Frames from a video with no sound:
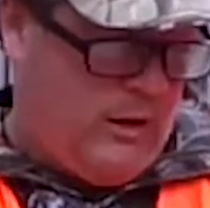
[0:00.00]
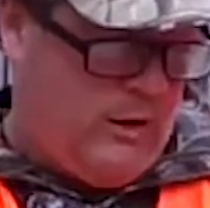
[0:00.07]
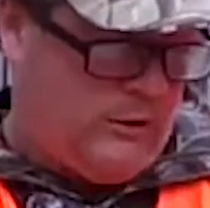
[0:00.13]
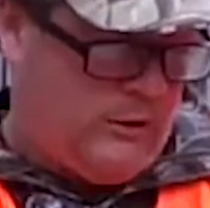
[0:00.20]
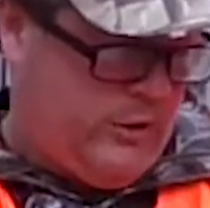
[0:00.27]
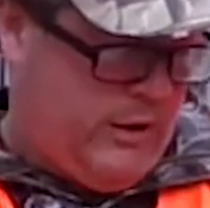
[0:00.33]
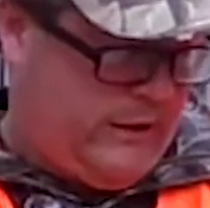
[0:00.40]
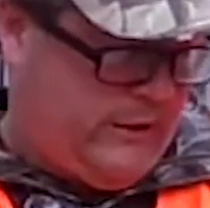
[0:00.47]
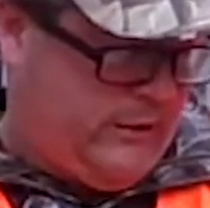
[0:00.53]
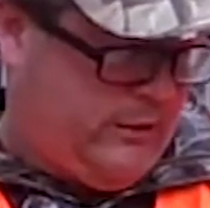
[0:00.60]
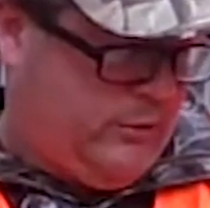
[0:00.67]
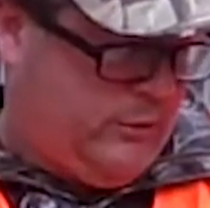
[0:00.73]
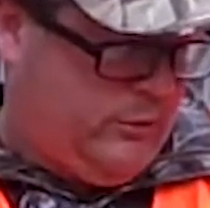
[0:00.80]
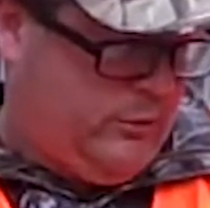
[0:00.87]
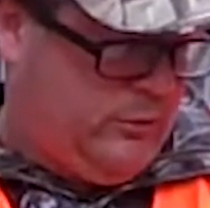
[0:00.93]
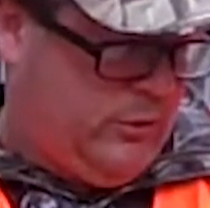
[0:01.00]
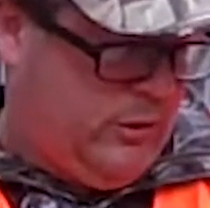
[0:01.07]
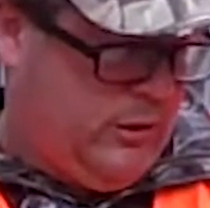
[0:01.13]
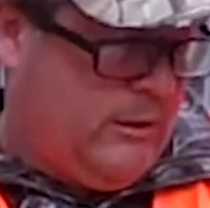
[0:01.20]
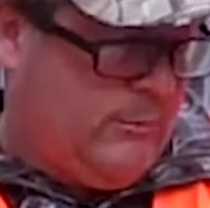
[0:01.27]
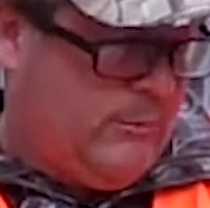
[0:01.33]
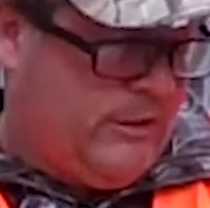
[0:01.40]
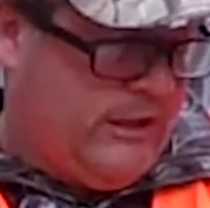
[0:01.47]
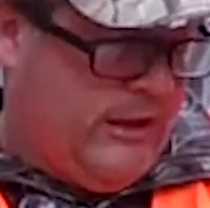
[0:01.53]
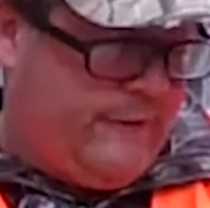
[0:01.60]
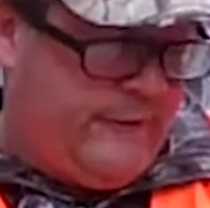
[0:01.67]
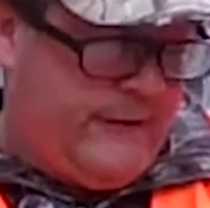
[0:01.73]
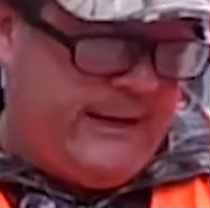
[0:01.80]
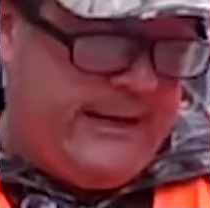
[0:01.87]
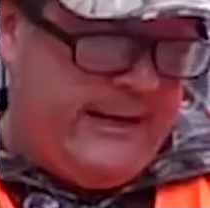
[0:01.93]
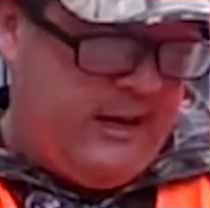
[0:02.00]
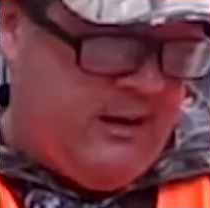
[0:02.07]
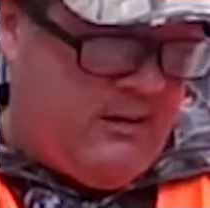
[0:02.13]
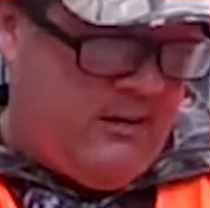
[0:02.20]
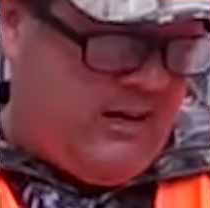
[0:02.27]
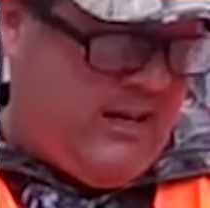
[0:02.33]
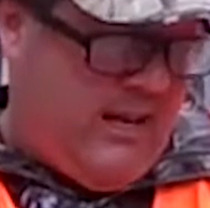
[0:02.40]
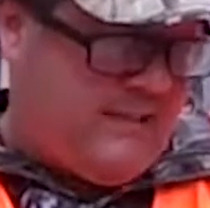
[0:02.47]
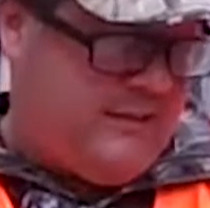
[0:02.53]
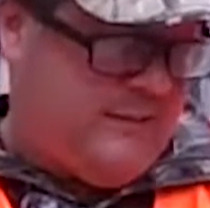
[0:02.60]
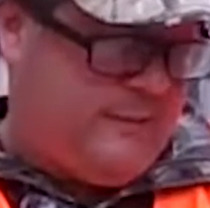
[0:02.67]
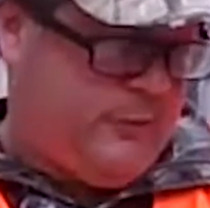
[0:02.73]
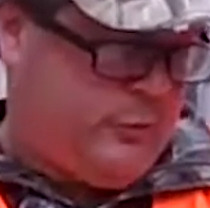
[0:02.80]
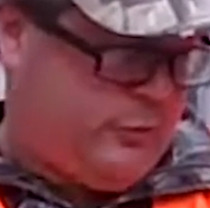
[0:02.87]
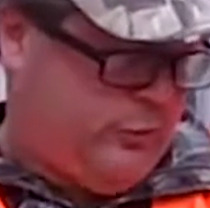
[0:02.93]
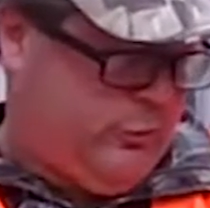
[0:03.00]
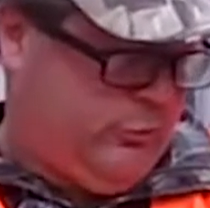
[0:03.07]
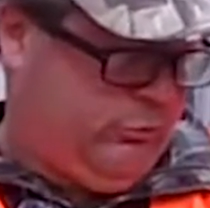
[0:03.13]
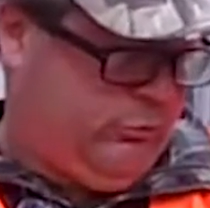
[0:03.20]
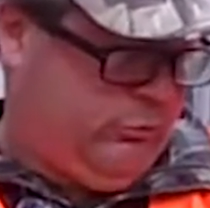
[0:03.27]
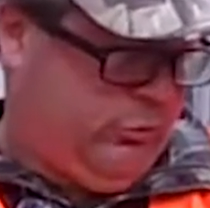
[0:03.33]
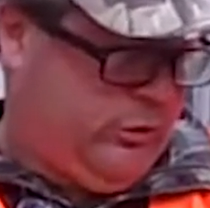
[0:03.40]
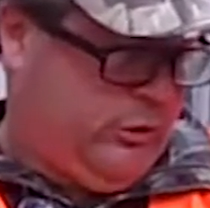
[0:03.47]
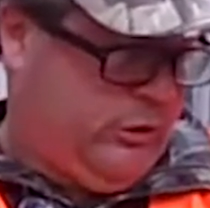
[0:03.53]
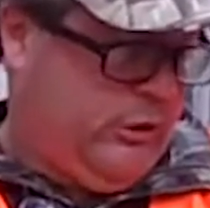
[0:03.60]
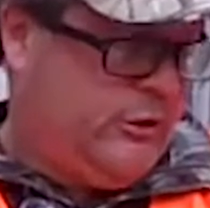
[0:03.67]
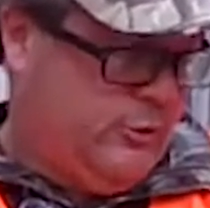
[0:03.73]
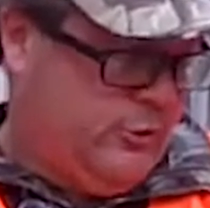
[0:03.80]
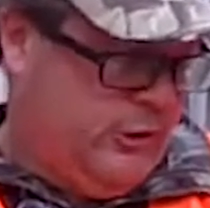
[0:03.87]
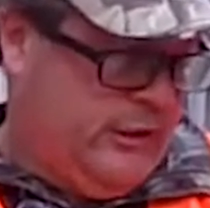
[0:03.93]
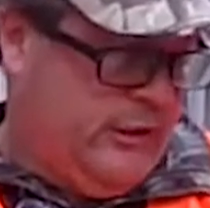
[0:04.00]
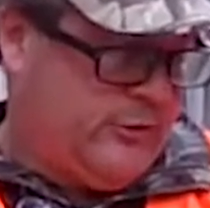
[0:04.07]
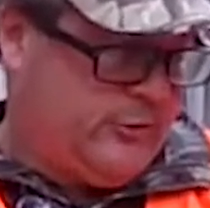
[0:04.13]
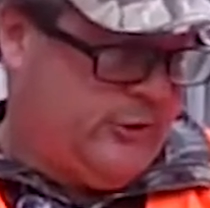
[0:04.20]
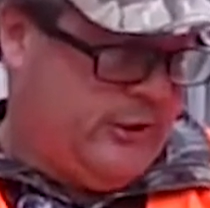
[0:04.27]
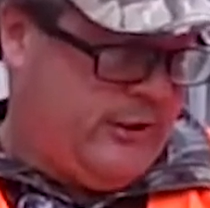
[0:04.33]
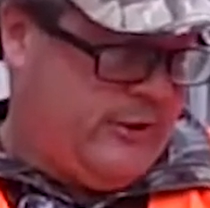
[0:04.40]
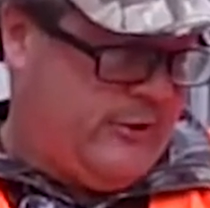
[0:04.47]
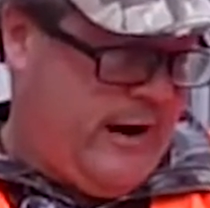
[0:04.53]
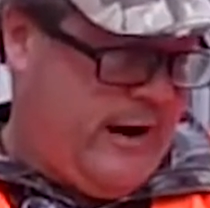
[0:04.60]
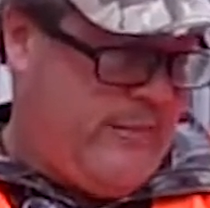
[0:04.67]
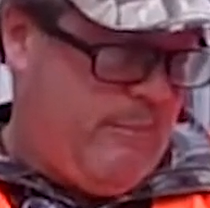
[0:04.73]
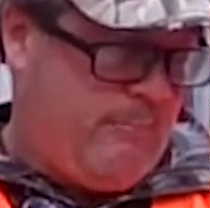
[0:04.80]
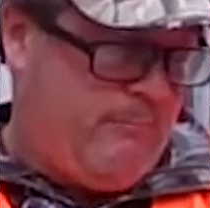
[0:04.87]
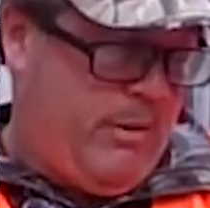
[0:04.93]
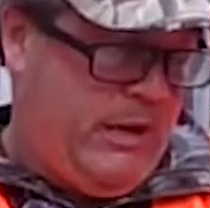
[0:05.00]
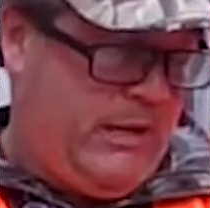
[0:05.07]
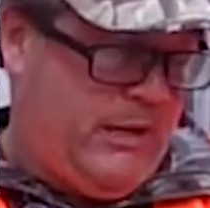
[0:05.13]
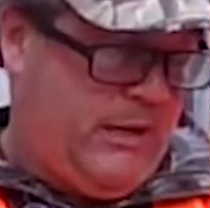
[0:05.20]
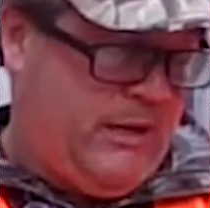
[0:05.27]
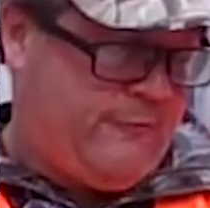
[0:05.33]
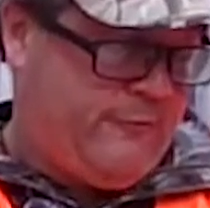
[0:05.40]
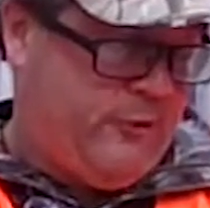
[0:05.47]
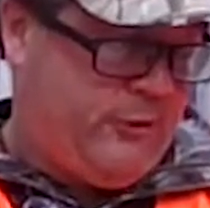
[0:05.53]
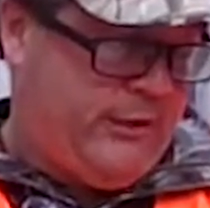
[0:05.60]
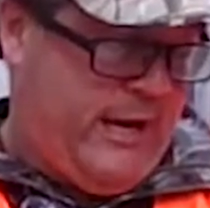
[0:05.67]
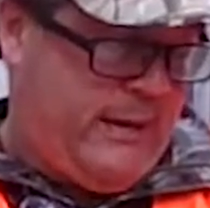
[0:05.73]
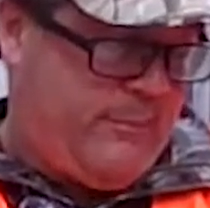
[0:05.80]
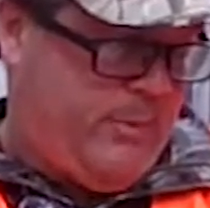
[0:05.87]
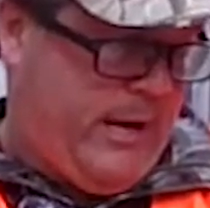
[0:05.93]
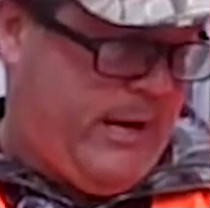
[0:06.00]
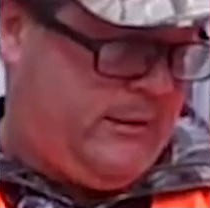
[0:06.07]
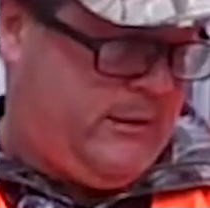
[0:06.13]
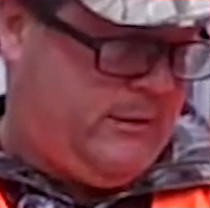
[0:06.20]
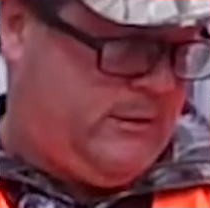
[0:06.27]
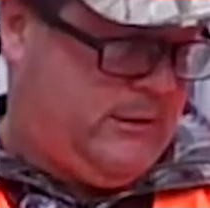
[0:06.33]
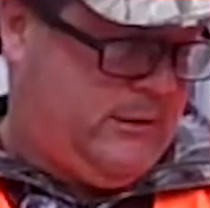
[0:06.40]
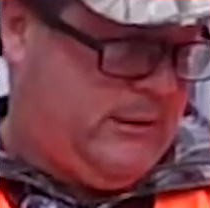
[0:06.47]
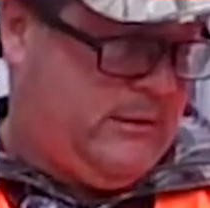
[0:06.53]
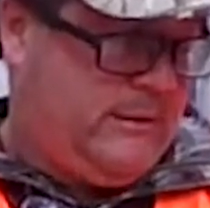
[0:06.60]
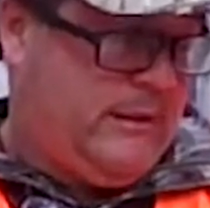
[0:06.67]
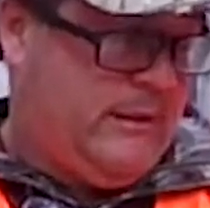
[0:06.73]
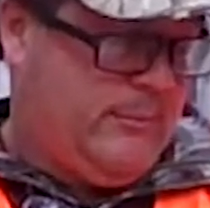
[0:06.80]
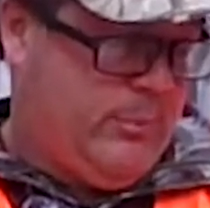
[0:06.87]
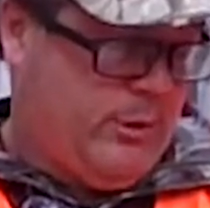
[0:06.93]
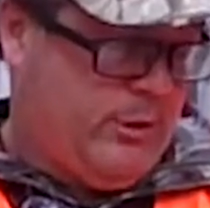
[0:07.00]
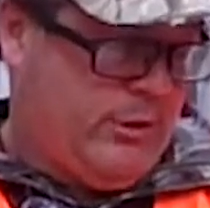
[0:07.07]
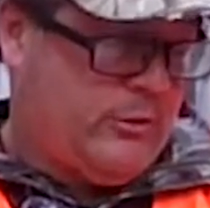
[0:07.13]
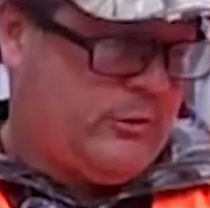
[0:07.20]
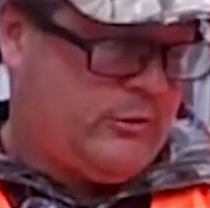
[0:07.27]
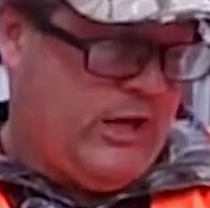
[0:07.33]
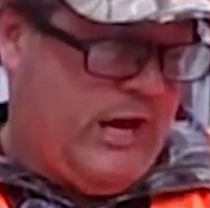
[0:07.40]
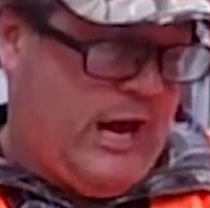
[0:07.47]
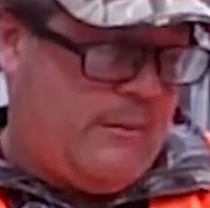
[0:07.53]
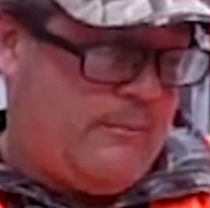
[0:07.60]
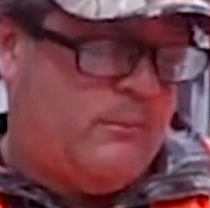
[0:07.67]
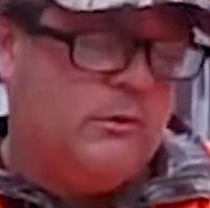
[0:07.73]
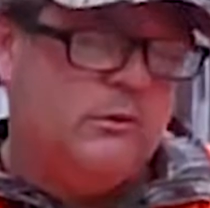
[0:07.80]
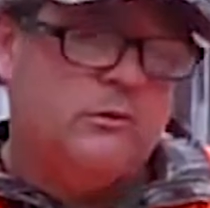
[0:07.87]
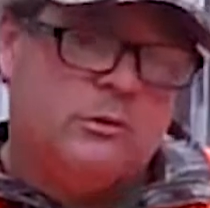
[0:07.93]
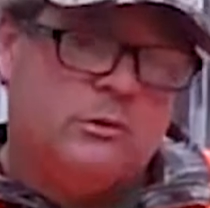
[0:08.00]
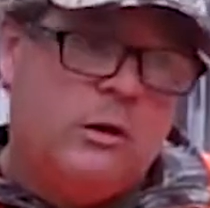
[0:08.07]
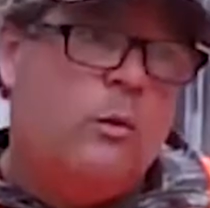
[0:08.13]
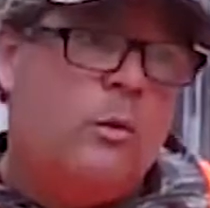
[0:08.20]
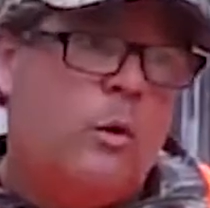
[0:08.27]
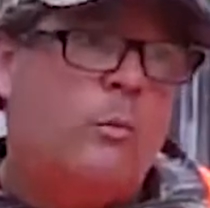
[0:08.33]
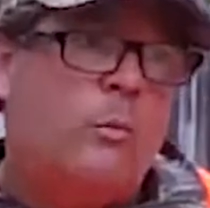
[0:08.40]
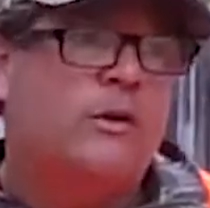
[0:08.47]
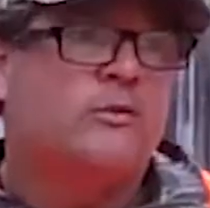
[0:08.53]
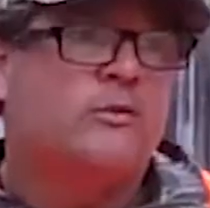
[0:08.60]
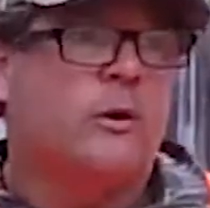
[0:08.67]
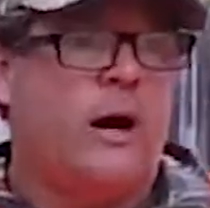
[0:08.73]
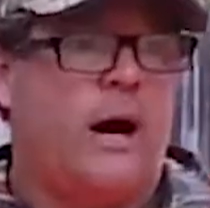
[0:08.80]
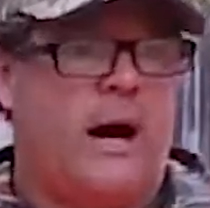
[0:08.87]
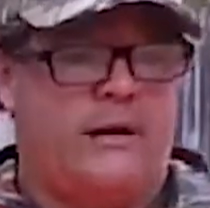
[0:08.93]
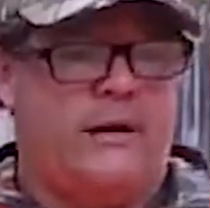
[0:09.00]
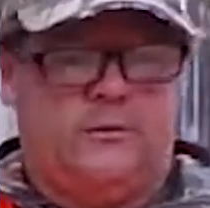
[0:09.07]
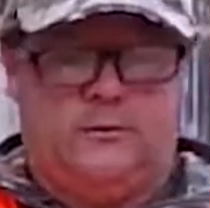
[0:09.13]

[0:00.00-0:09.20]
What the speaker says: Claude tried to do, but they figure he learned a lesson for true. You least run and grab a big lid for that pot, then put it on top so it won't be so hot.